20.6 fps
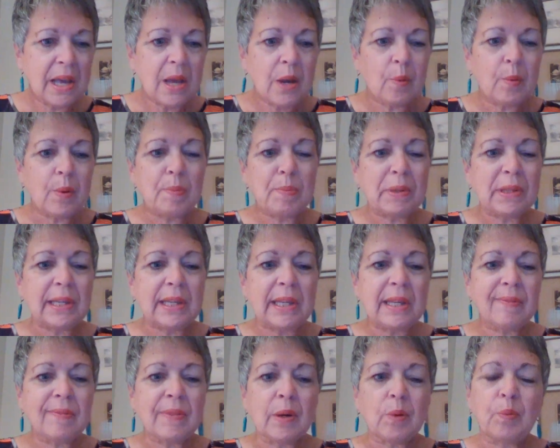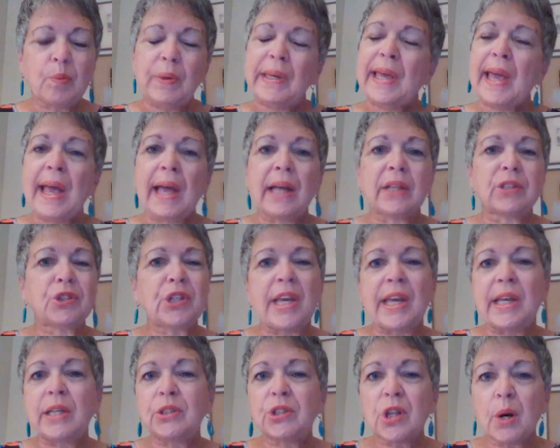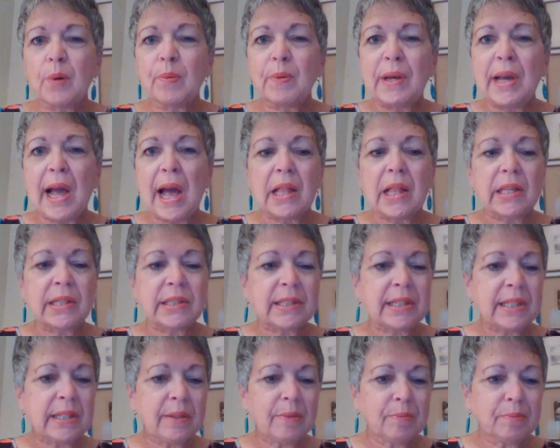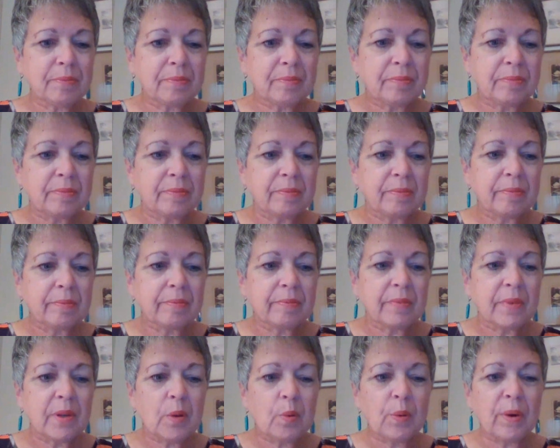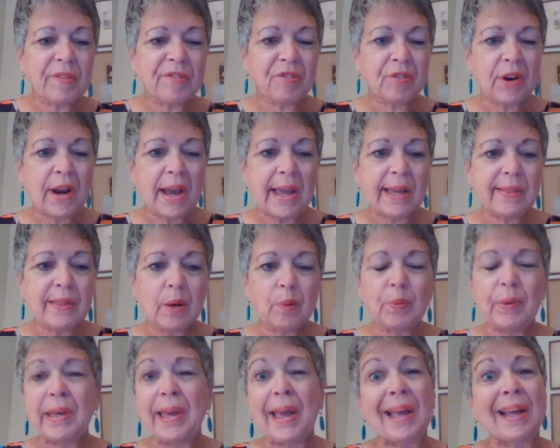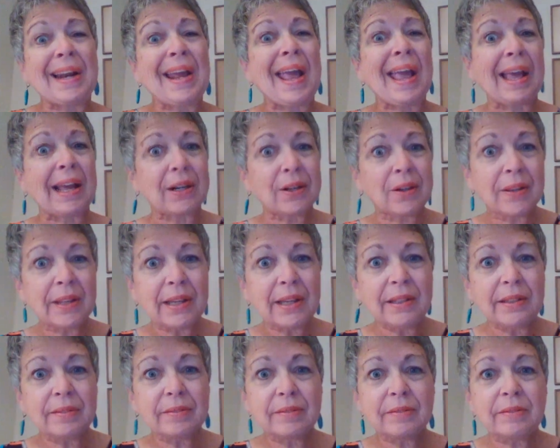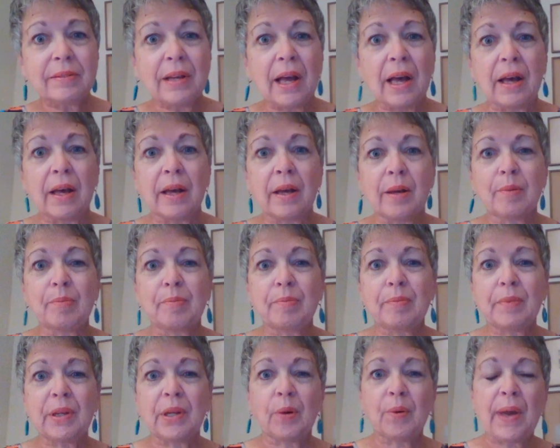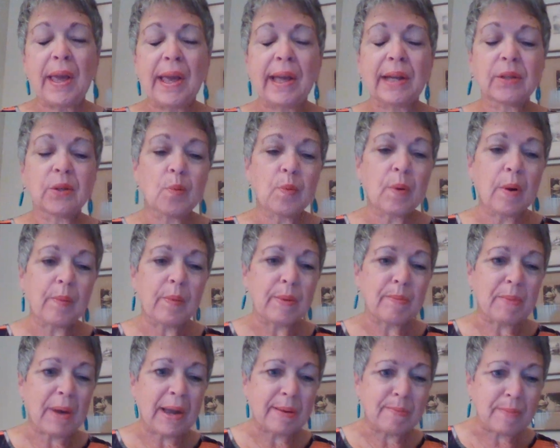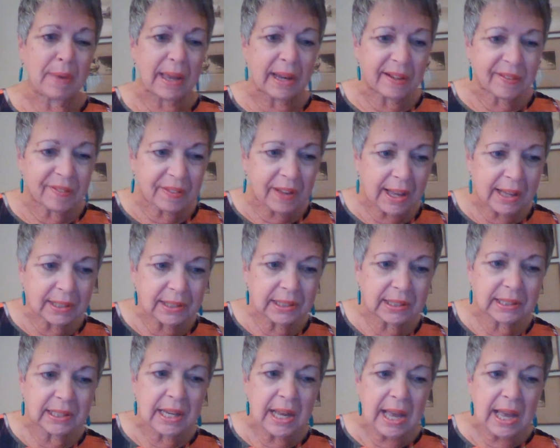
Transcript: We believe that we can't change our reality. We're afraid that we can't handle it, handle what we might manifest.